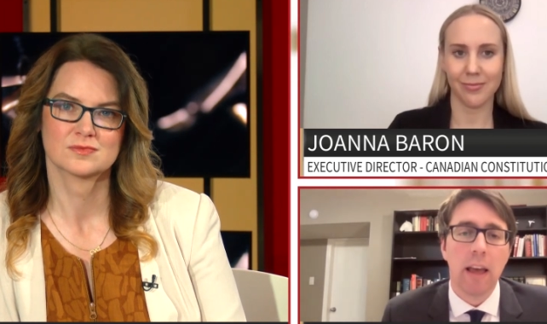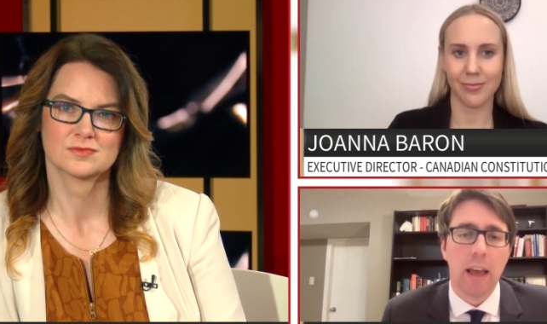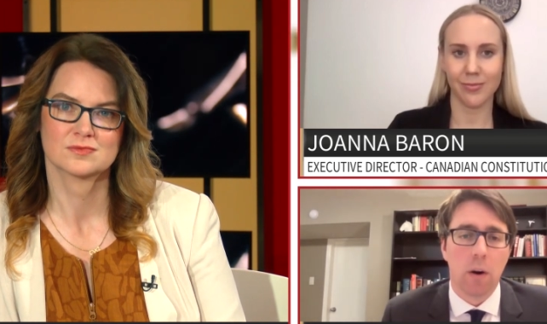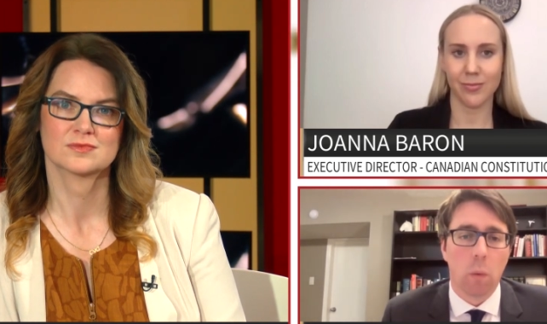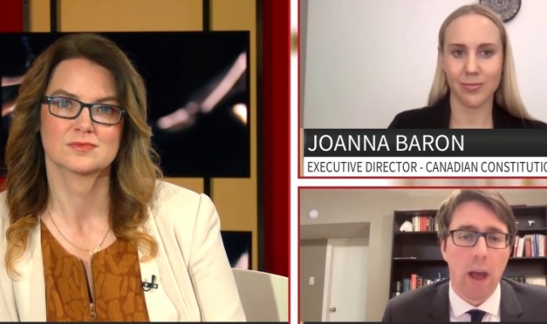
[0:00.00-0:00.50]

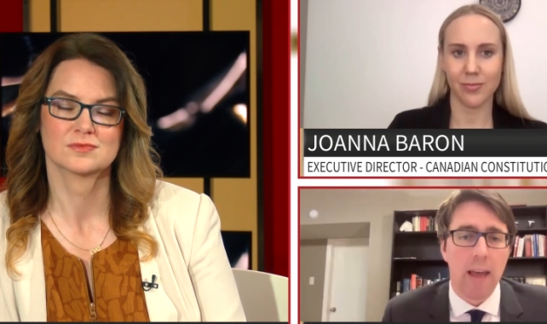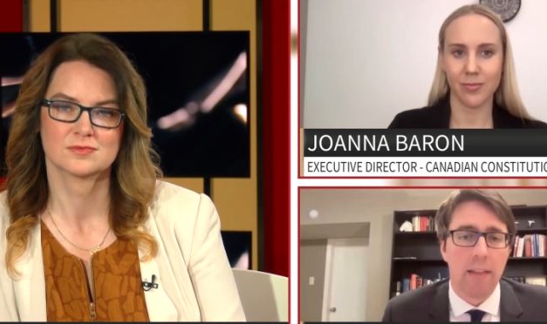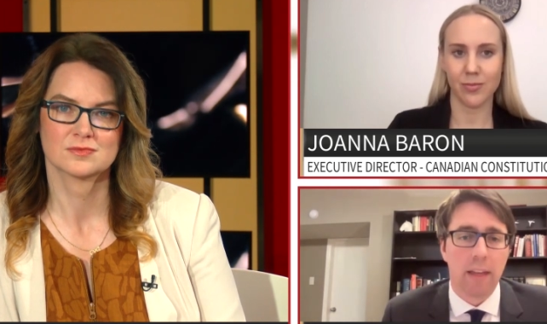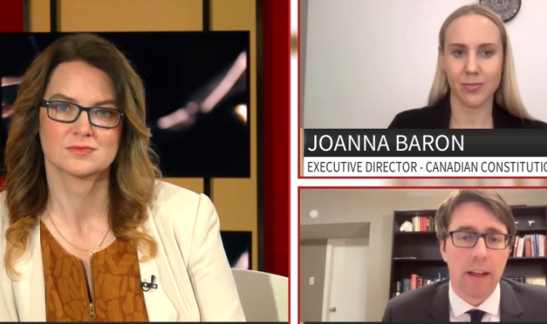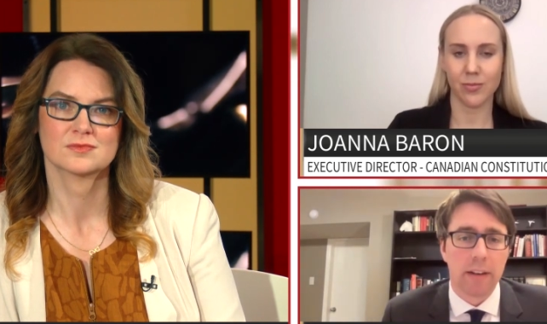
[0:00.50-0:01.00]
Speaker 1: in a way
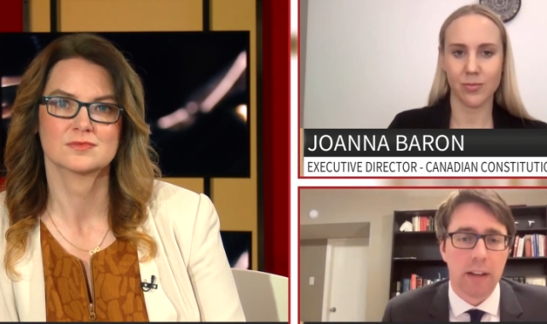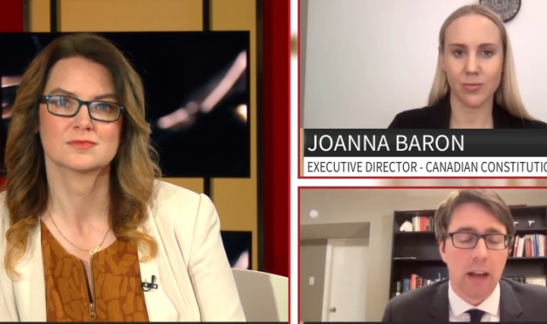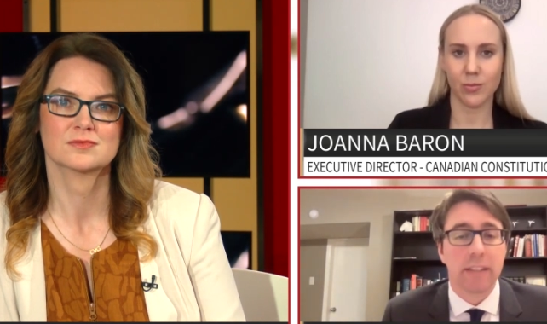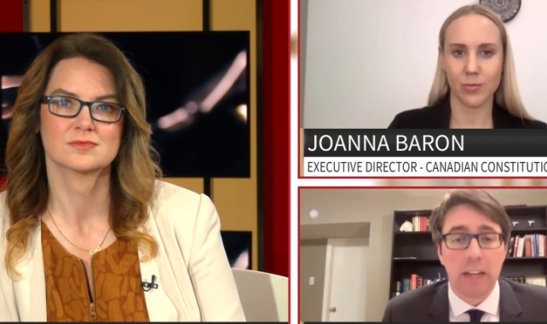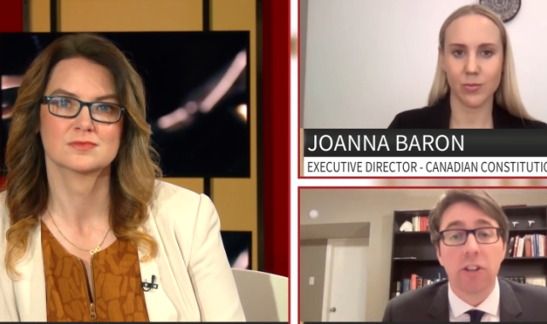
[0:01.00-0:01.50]
that
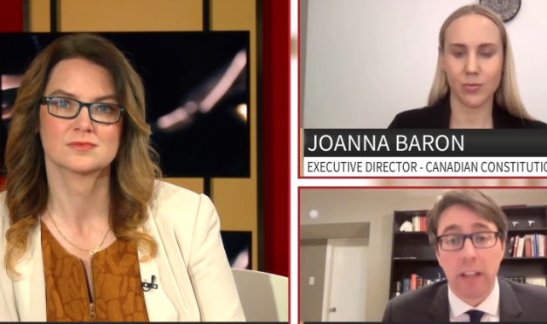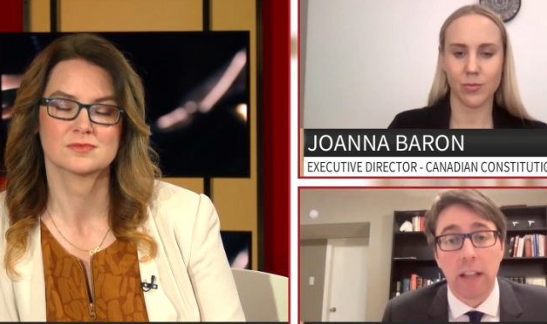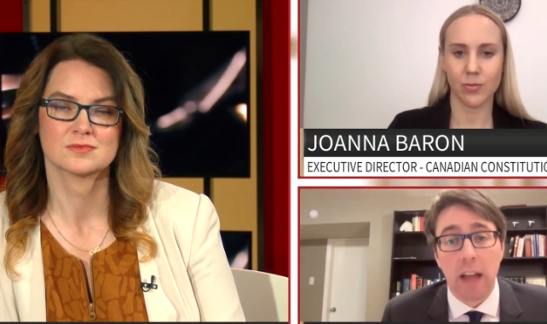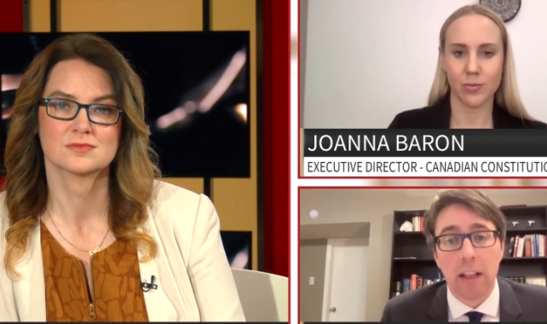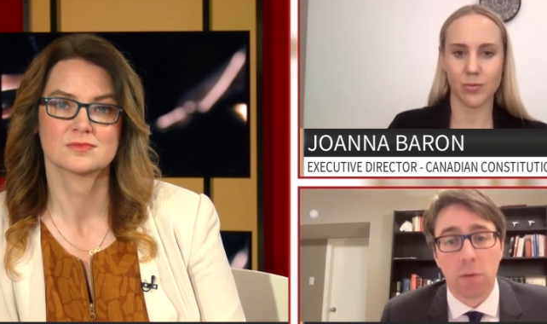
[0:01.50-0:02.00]
essentially
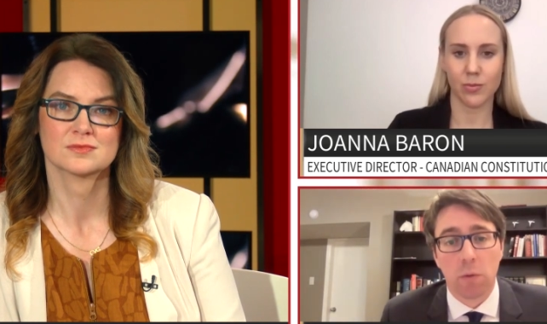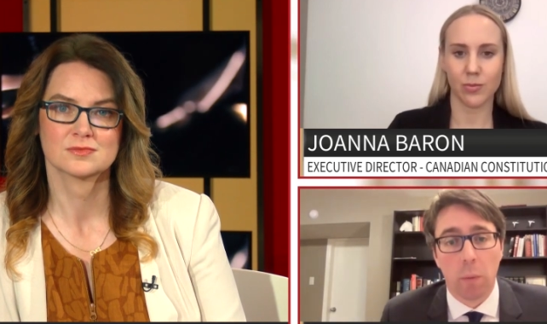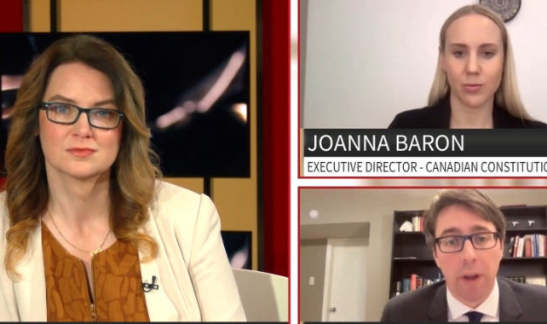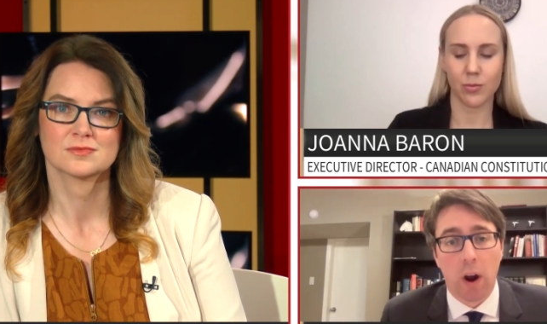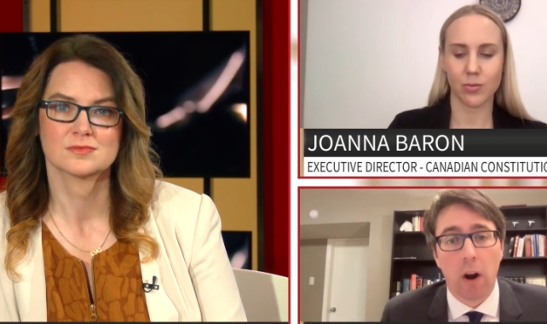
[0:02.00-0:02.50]
aligns with what we